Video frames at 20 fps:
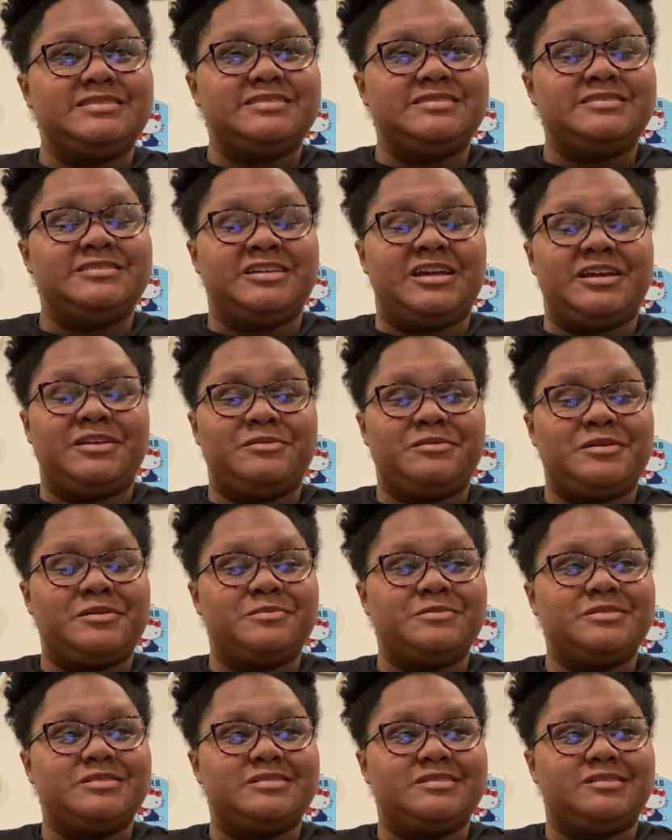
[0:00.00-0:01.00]
January
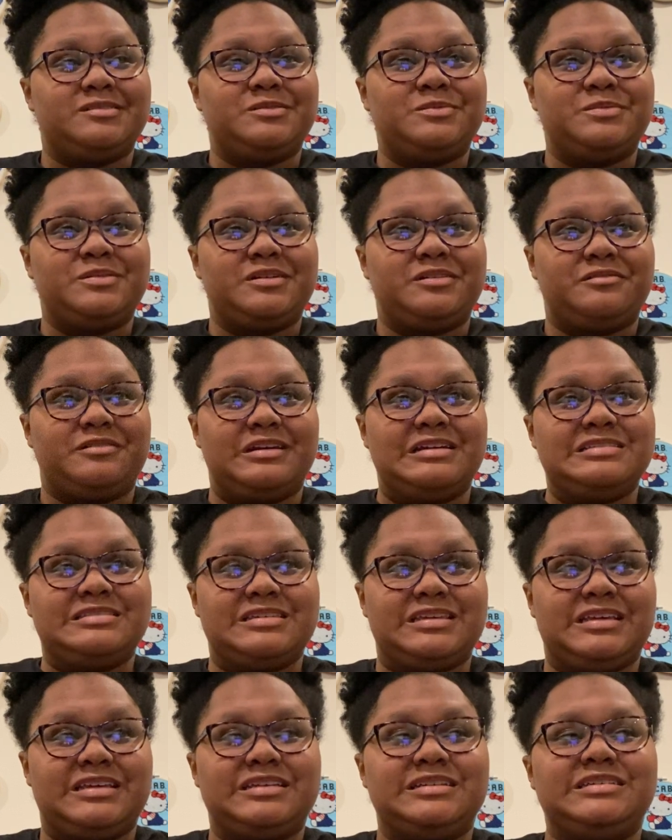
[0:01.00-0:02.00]
was a little bit
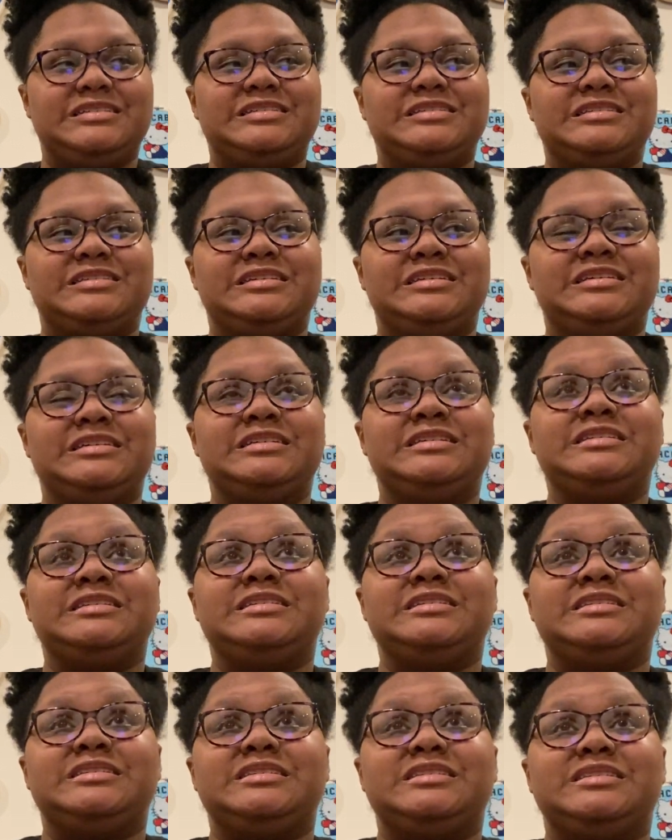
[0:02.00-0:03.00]
crazy.
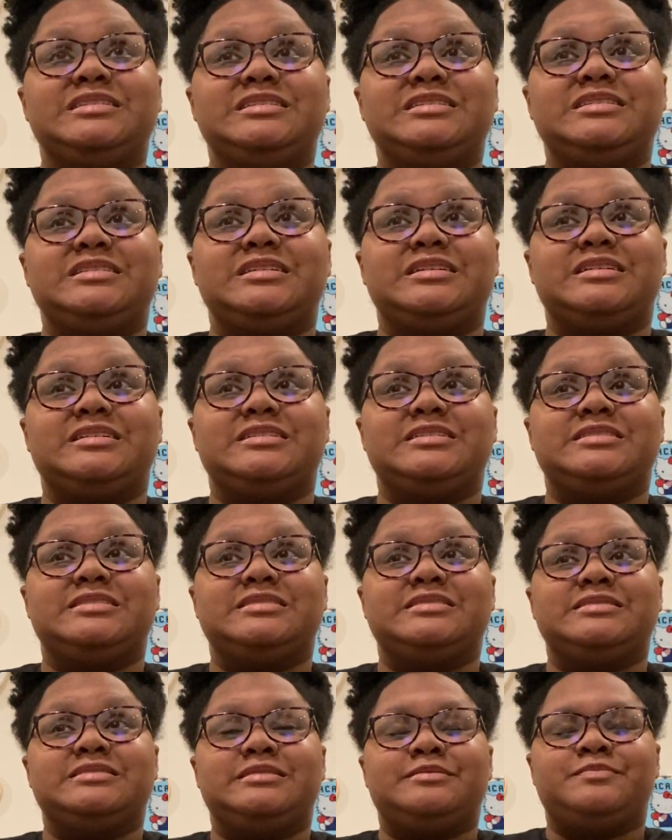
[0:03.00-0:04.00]

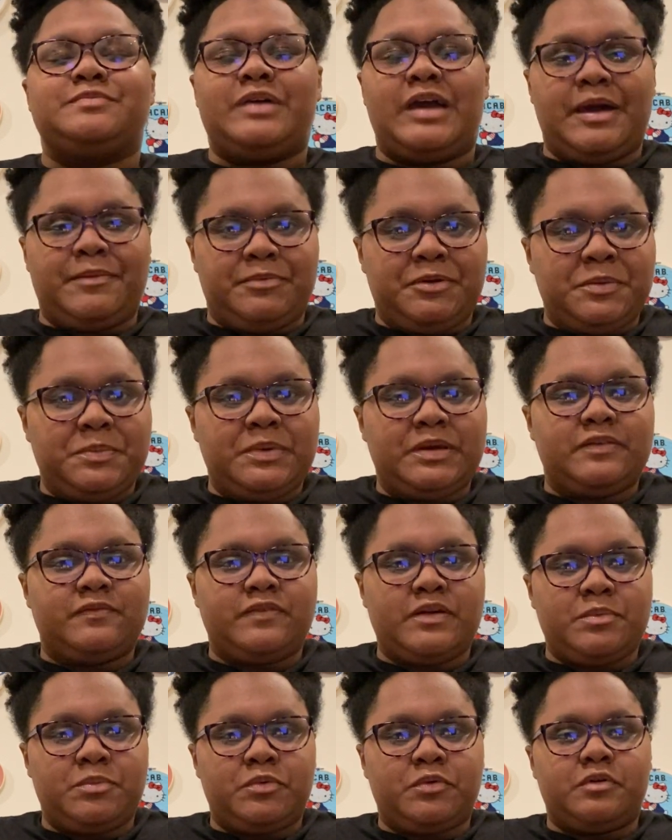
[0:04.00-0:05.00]
I'm happy to be in
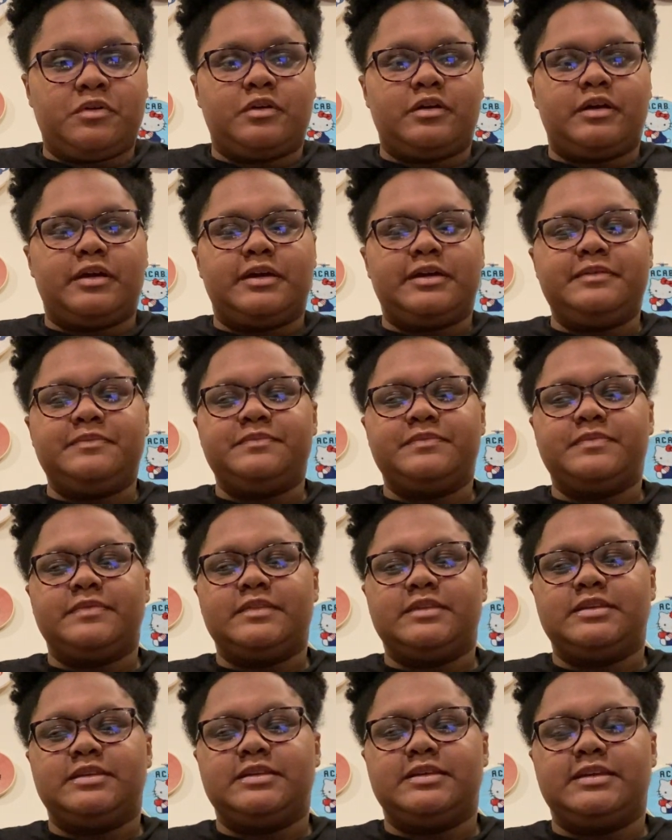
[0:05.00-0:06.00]
February,
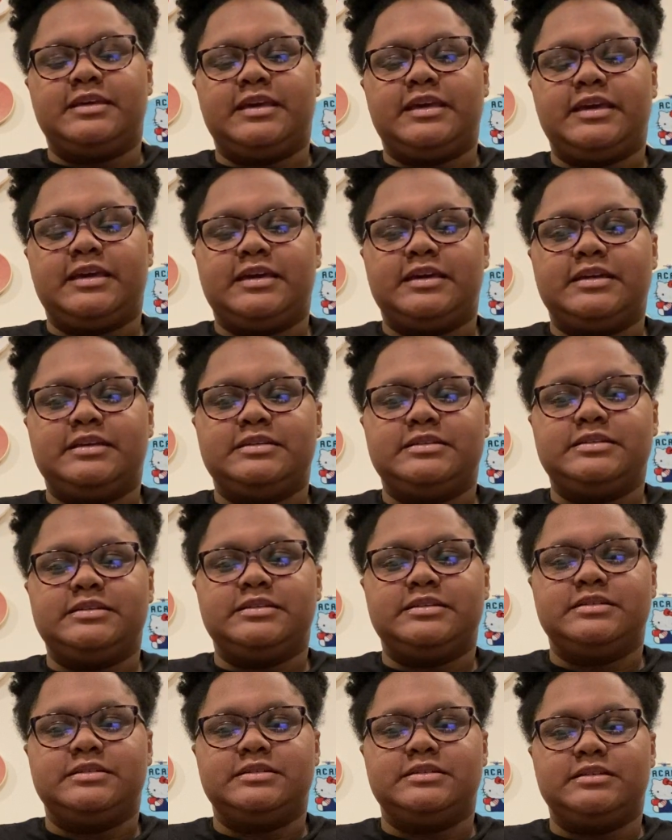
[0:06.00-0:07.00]
and
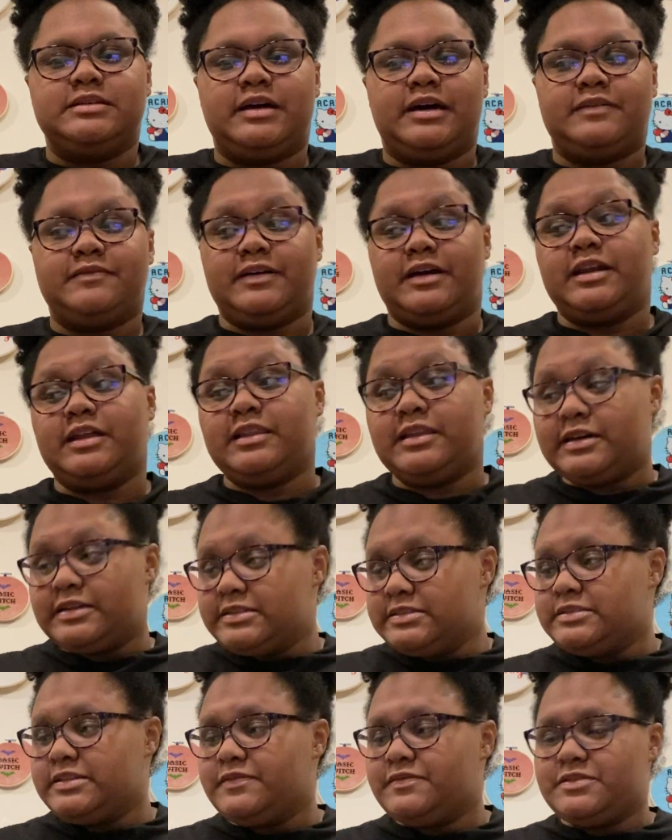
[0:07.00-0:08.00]
I've got a lot of
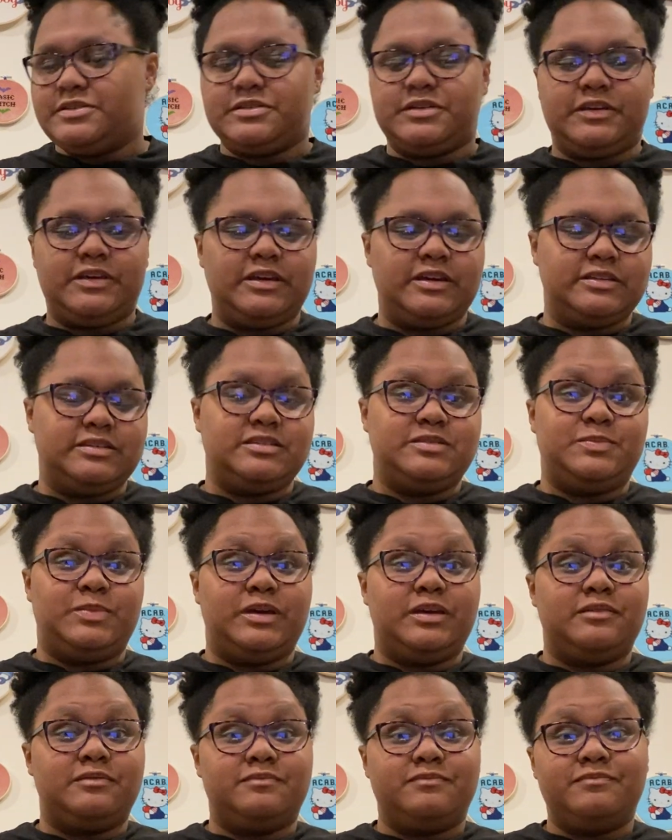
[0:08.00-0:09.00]
stuff to show you because it's
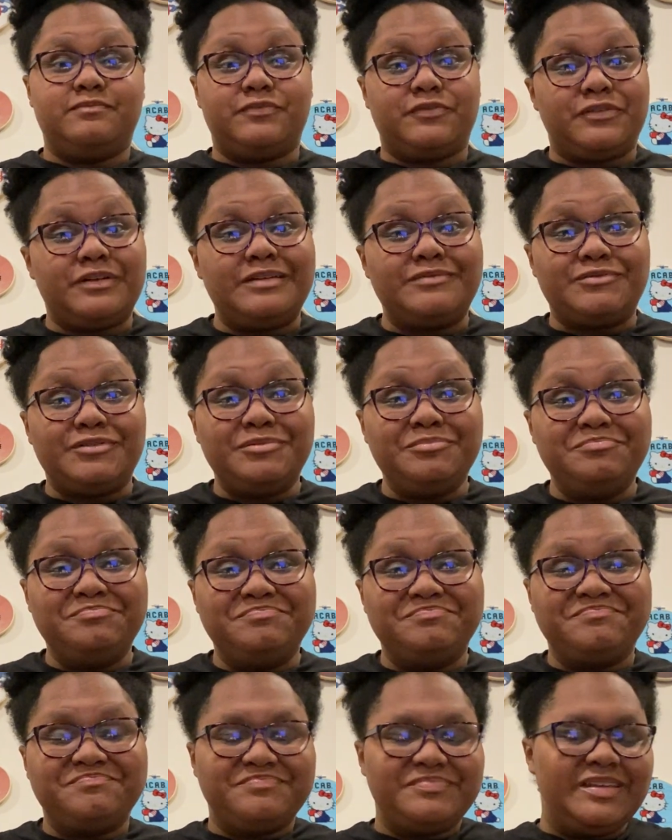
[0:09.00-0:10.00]
been forever.
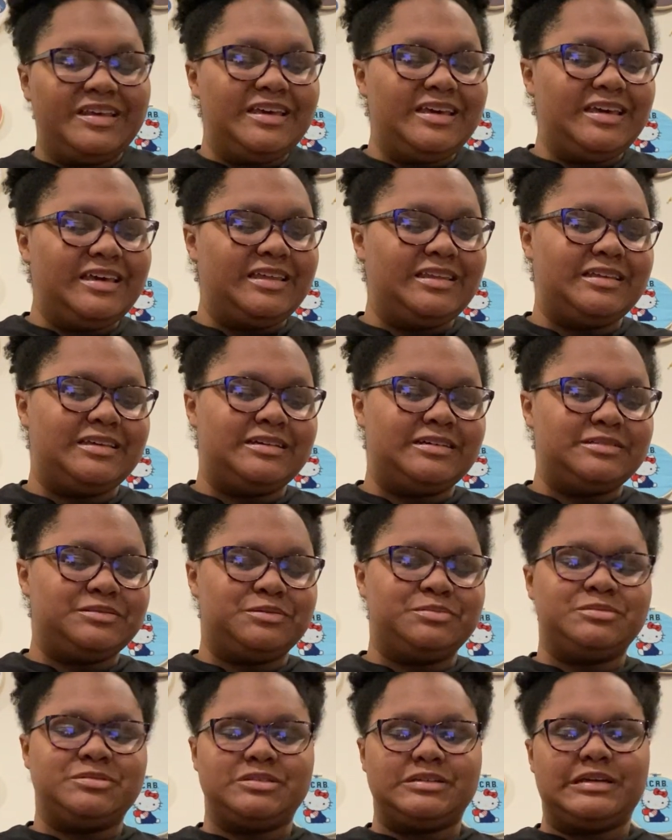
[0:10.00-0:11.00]
So
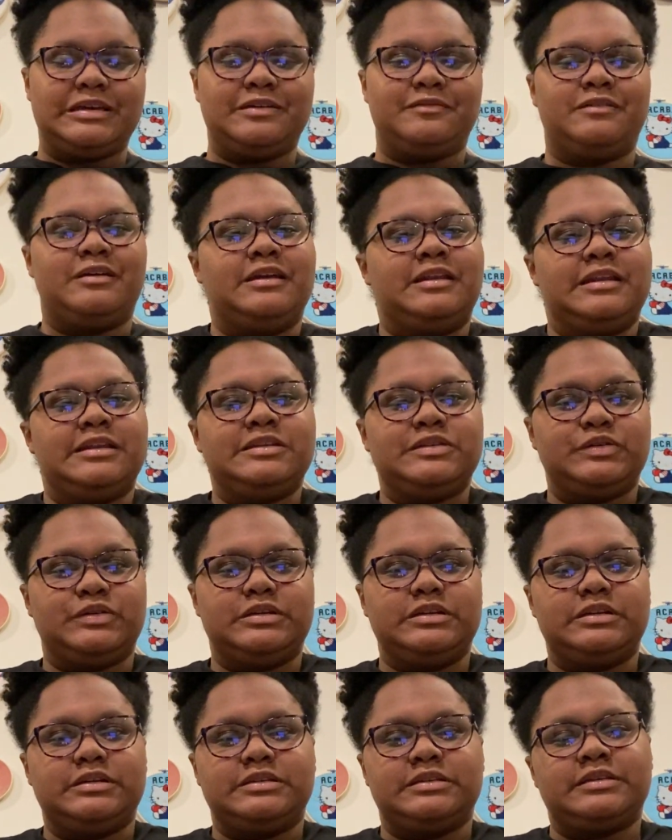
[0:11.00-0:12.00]
I'm just gonna get right into
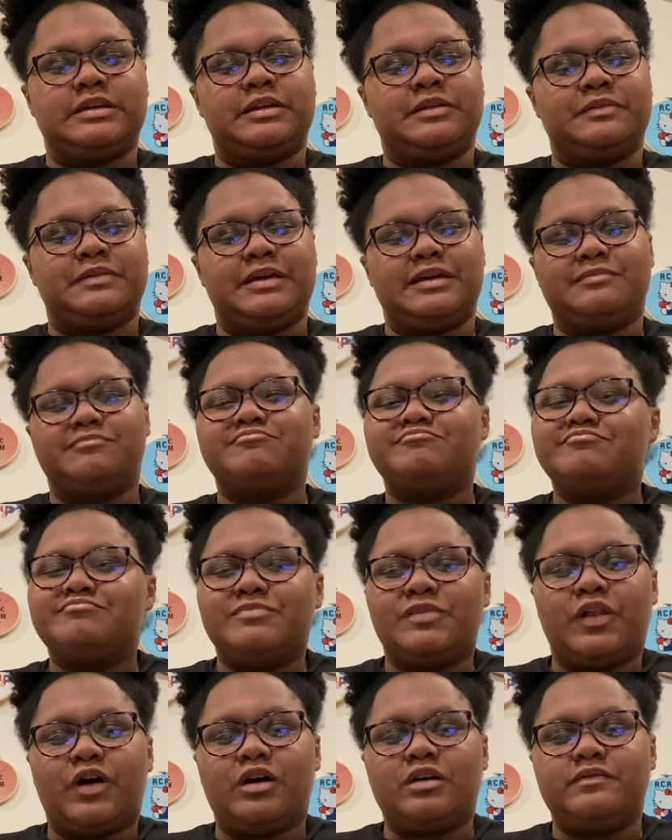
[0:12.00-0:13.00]
it because I don't like
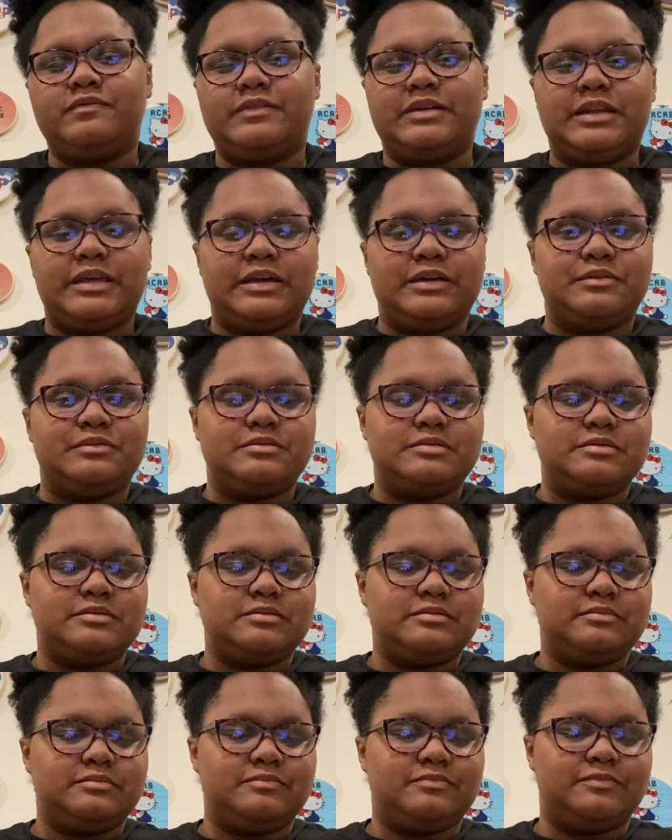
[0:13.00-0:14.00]
long videos
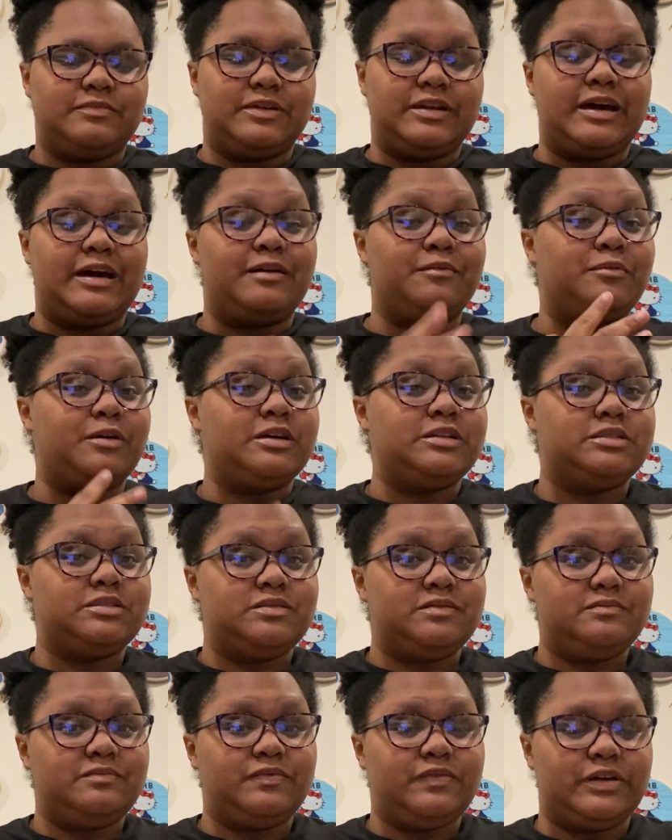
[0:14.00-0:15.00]
when I watch
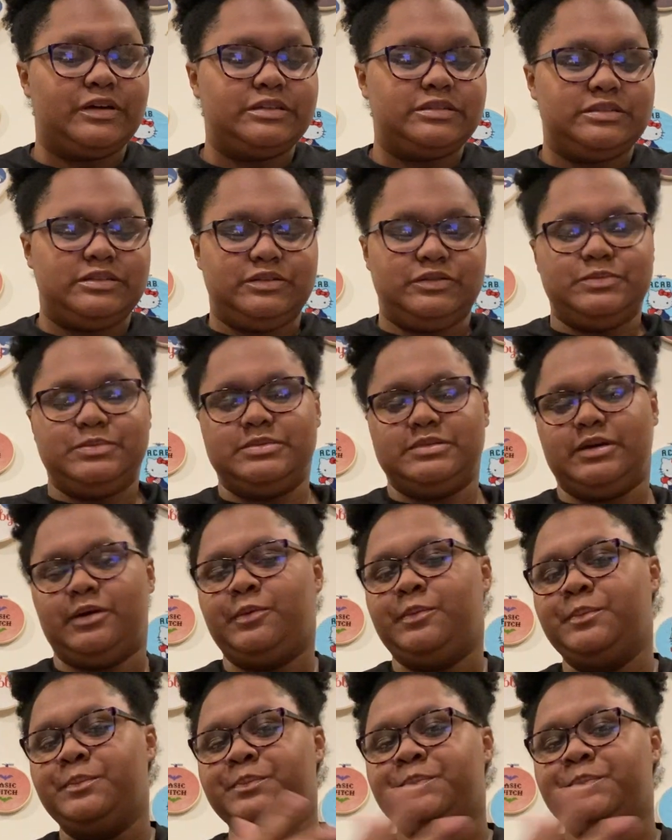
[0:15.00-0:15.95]
Flosstube, so